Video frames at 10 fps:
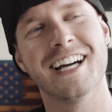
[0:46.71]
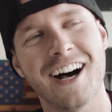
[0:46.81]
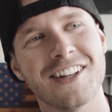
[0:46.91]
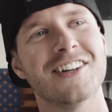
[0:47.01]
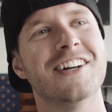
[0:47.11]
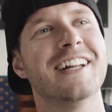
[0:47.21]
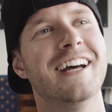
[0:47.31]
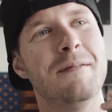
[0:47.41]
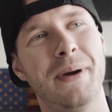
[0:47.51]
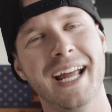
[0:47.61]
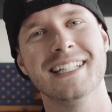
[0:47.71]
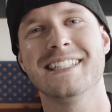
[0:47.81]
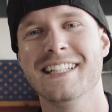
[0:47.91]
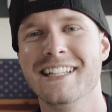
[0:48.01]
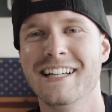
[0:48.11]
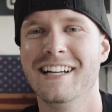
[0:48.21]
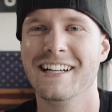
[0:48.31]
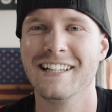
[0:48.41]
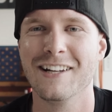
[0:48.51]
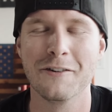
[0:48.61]
colored, painted,
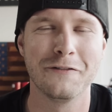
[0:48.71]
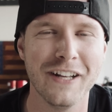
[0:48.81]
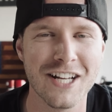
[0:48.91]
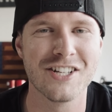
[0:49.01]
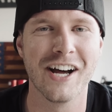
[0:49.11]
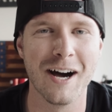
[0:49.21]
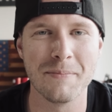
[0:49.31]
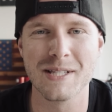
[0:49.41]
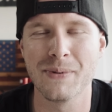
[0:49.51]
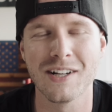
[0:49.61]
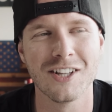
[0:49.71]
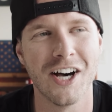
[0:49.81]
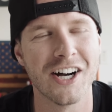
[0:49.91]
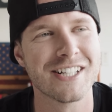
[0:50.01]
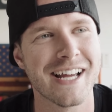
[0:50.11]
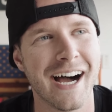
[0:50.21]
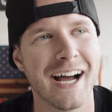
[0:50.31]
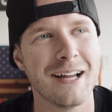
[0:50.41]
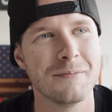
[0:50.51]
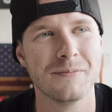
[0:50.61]
you know, finished up. It's been a long
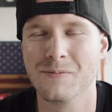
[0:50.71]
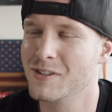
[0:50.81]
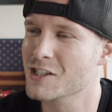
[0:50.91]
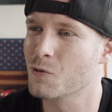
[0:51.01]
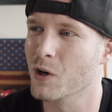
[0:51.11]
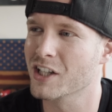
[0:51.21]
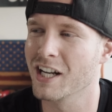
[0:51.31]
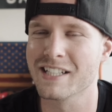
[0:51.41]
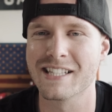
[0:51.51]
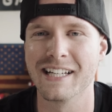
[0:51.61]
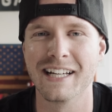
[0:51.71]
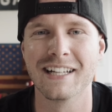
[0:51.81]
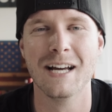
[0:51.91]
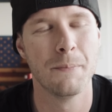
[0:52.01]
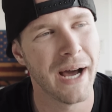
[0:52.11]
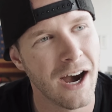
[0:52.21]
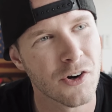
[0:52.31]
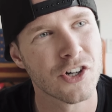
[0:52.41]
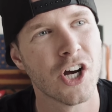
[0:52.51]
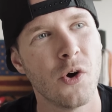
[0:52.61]
time just working on this thing.
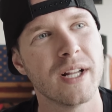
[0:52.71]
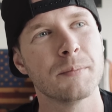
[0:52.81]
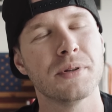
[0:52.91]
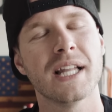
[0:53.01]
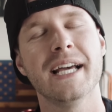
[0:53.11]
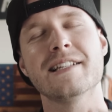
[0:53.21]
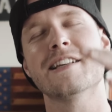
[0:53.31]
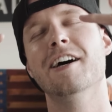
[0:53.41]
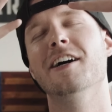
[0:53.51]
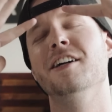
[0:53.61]
Powder coating place.